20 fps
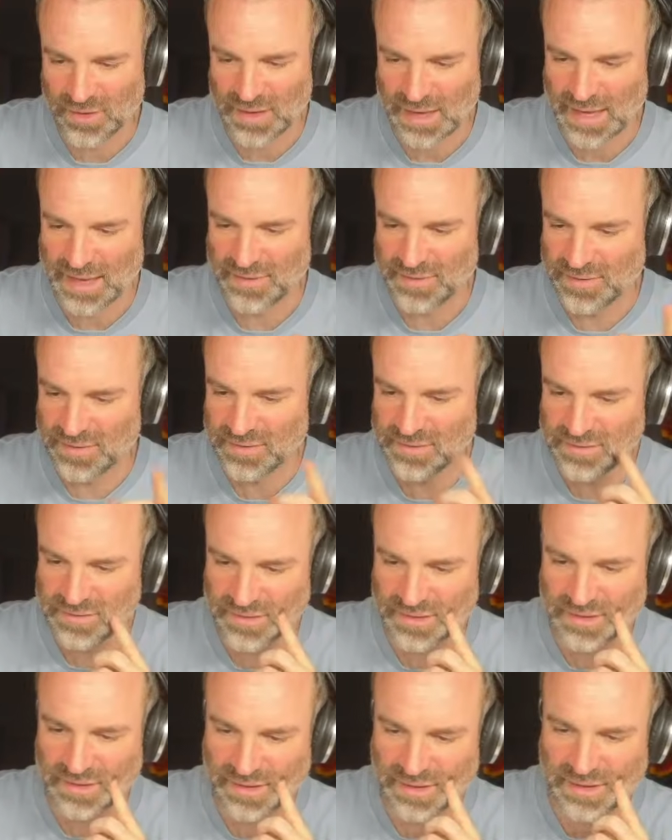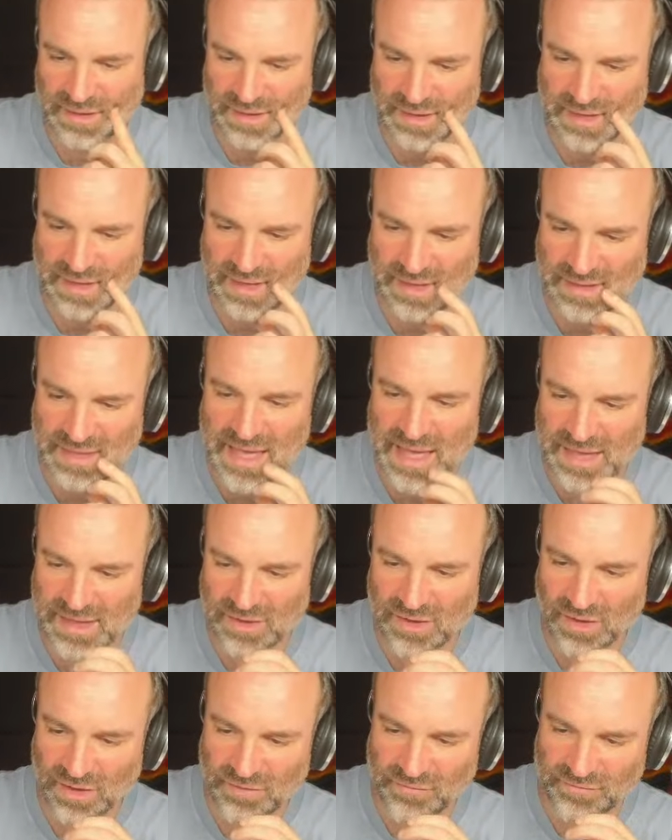and yeah, you
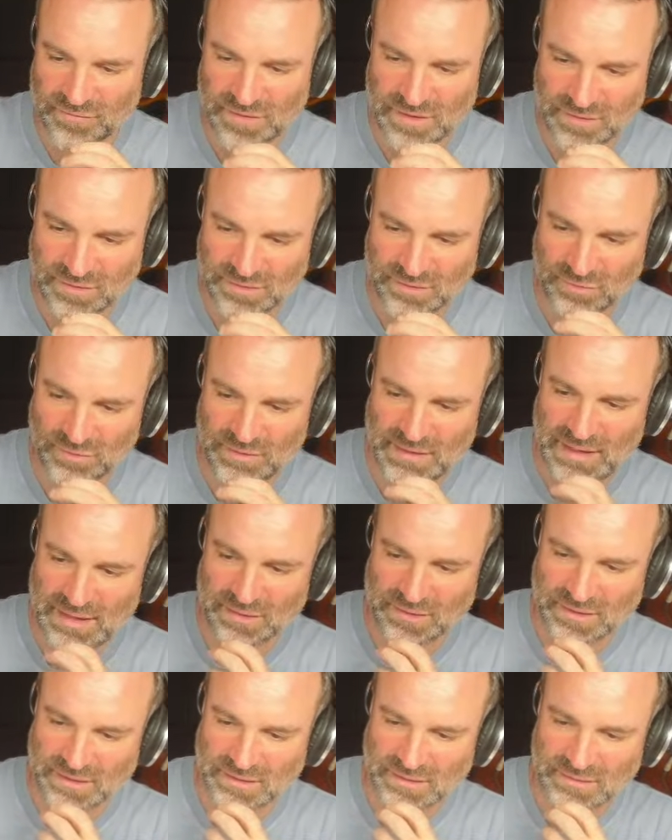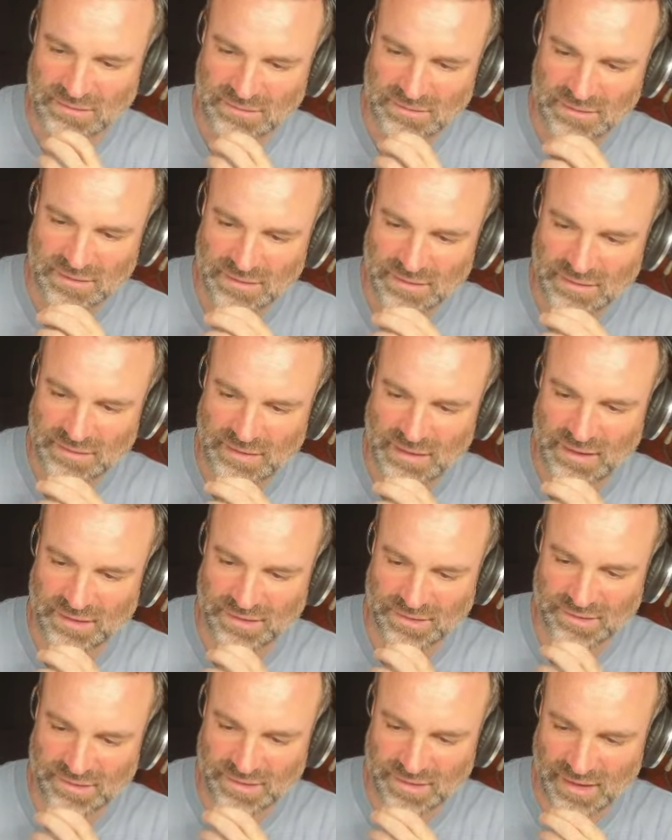sort of nailed it.
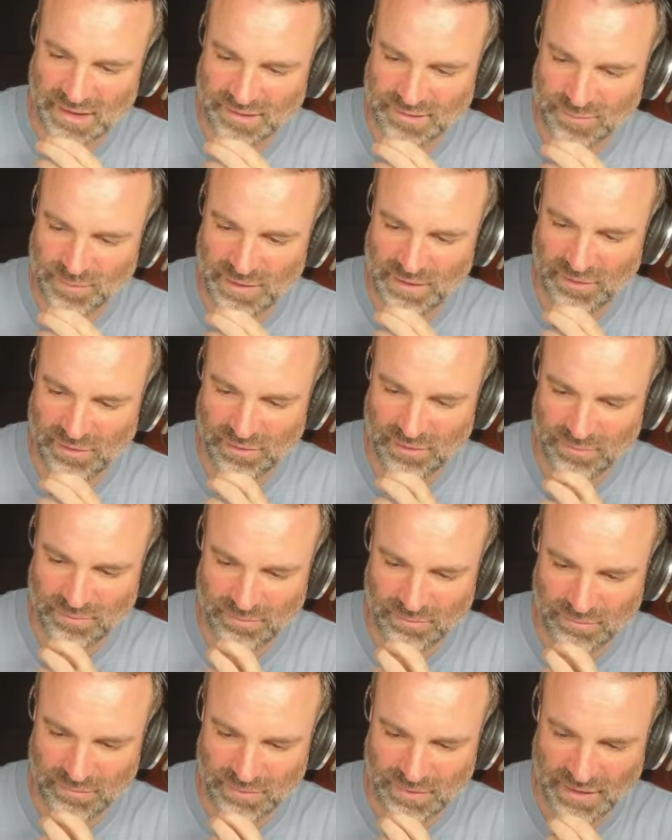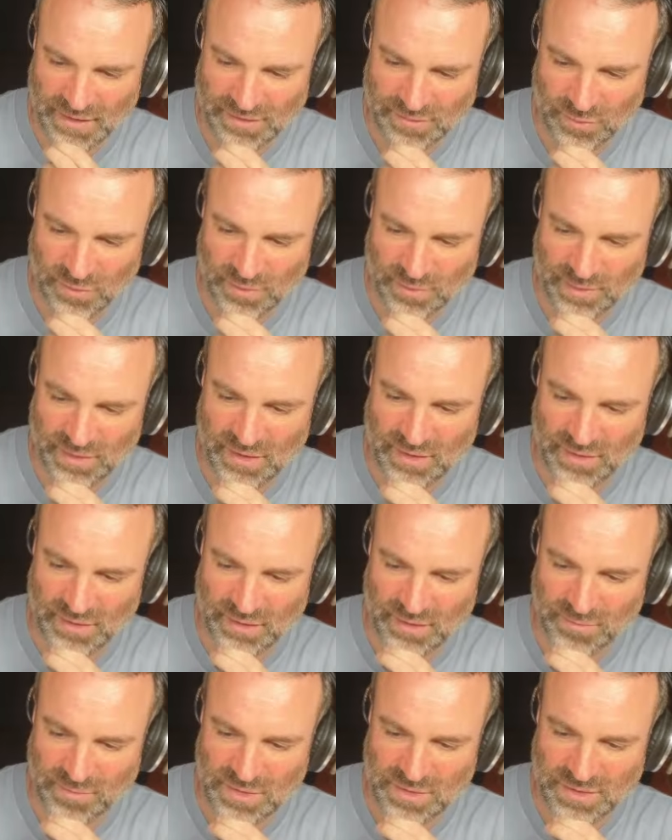That's where I'm going.
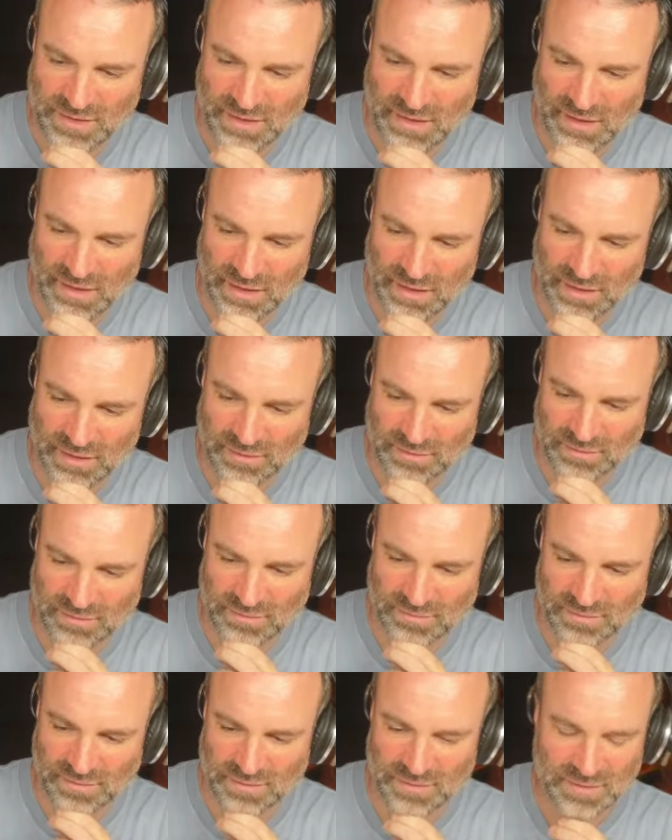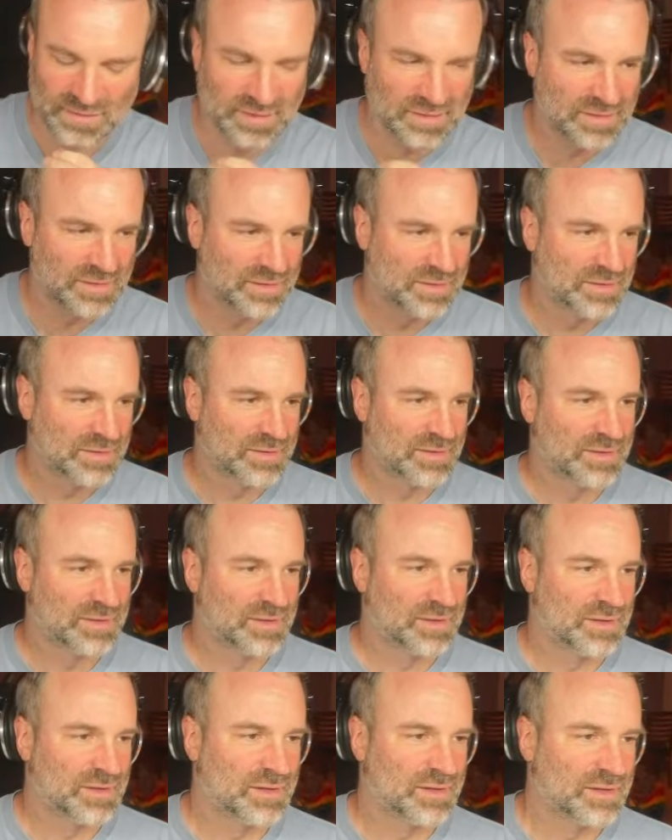Like music, art, and
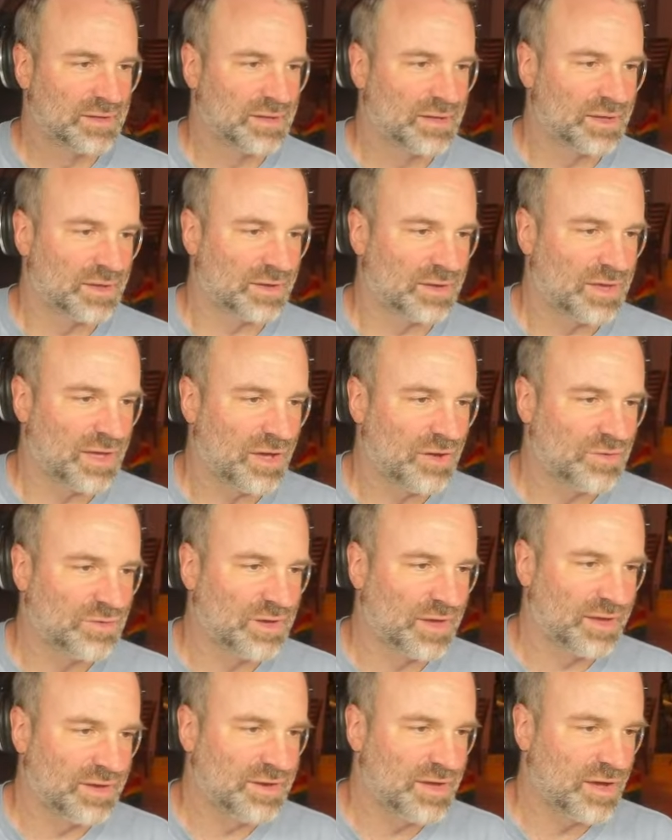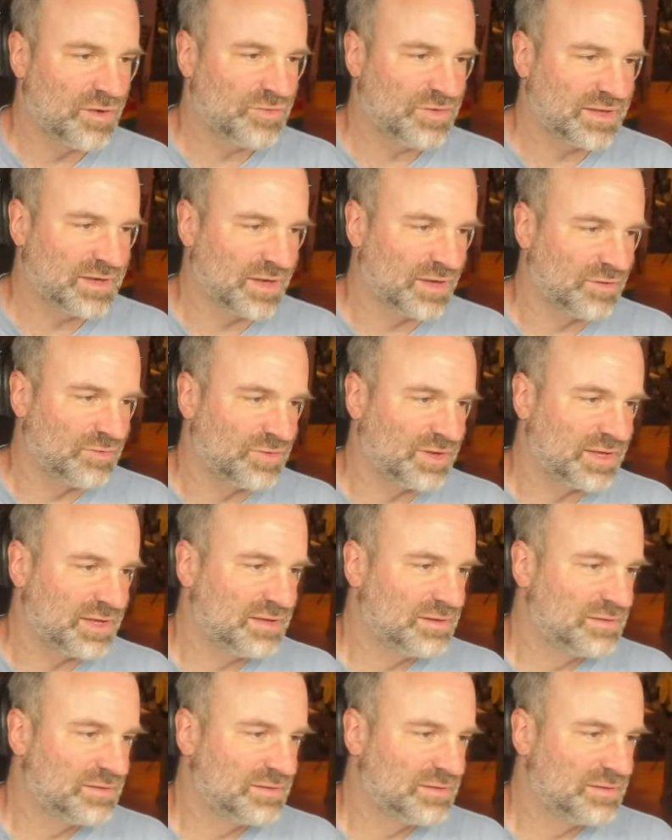code, like nodey codey.